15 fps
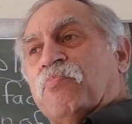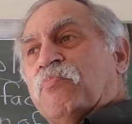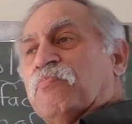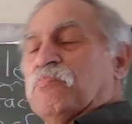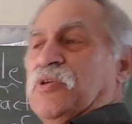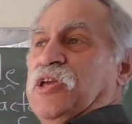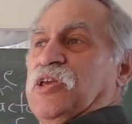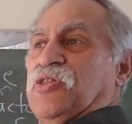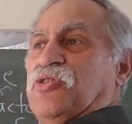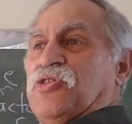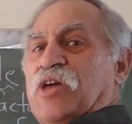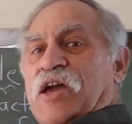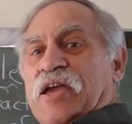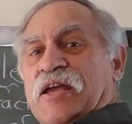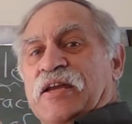
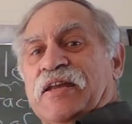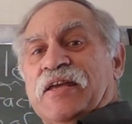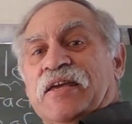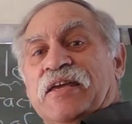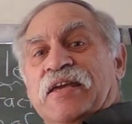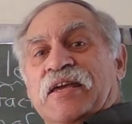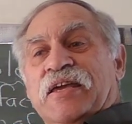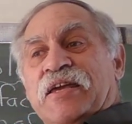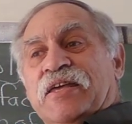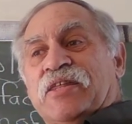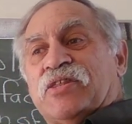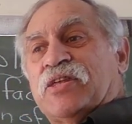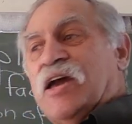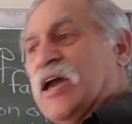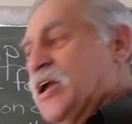methane,
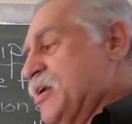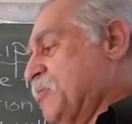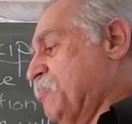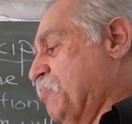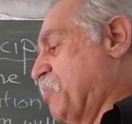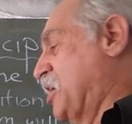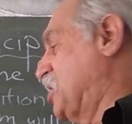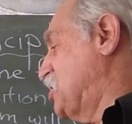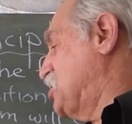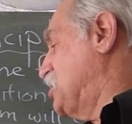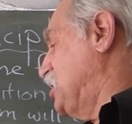ethane, but it's